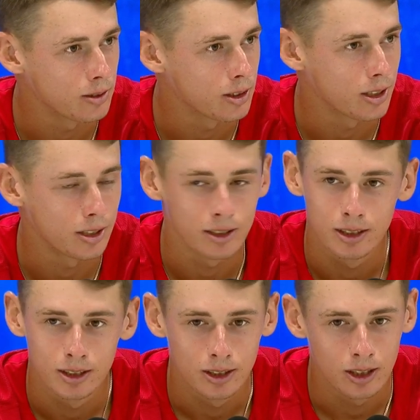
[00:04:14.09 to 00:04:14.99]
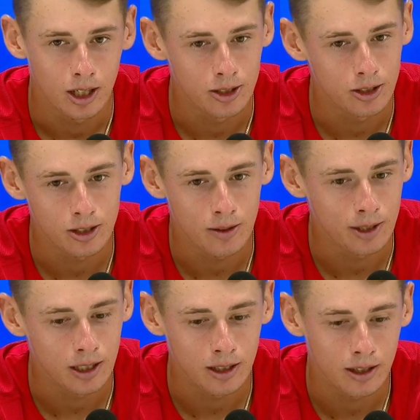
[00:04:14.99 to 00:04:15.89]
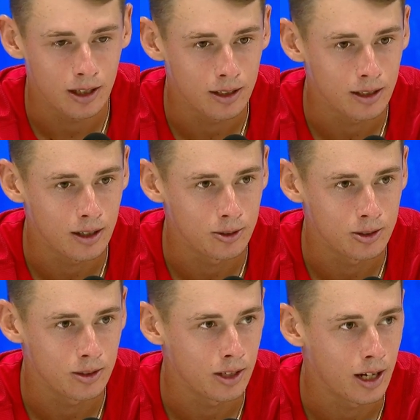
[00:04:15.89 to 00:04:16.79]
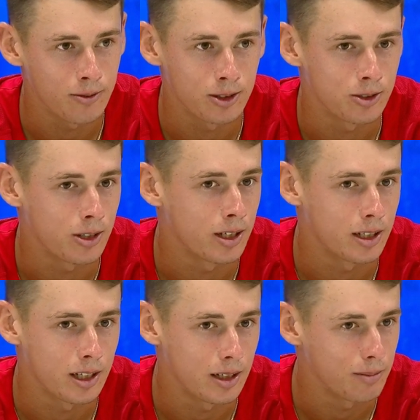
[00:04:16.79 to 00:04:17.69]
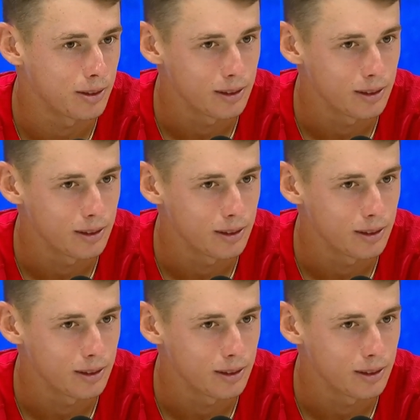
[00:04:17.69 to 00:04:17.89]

So I knew coming in that I was going to have to try and keep